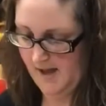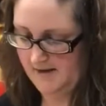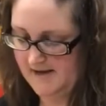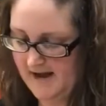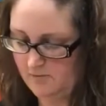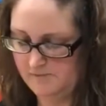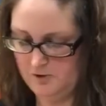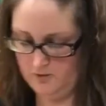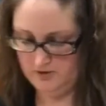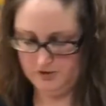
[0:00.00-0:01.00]
now I'm
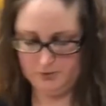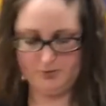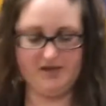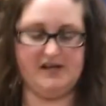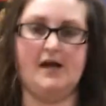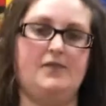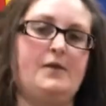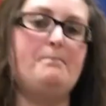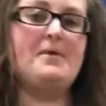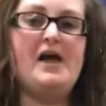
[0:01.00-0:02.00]
going to read
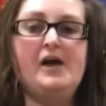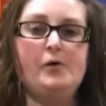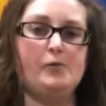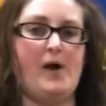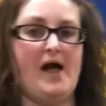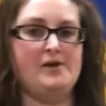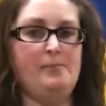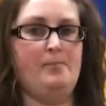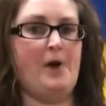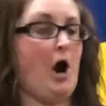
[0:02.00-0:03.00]
The Big Red
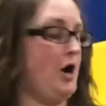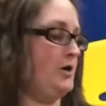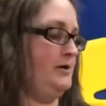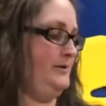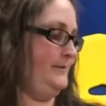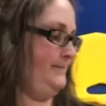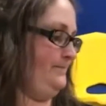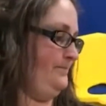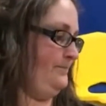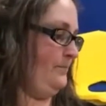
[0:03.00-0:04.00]
Barn
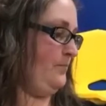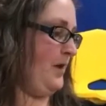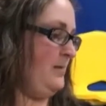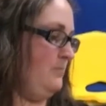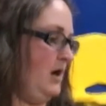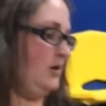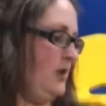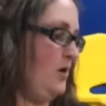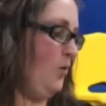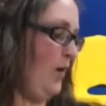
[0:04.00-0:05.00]
by
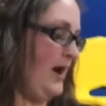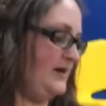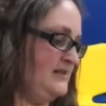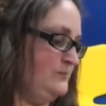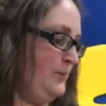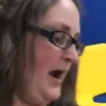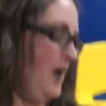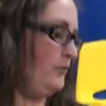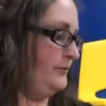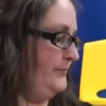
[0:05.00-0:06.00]
Margaret Wise
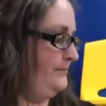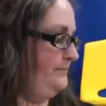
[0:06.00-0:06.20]
Brown.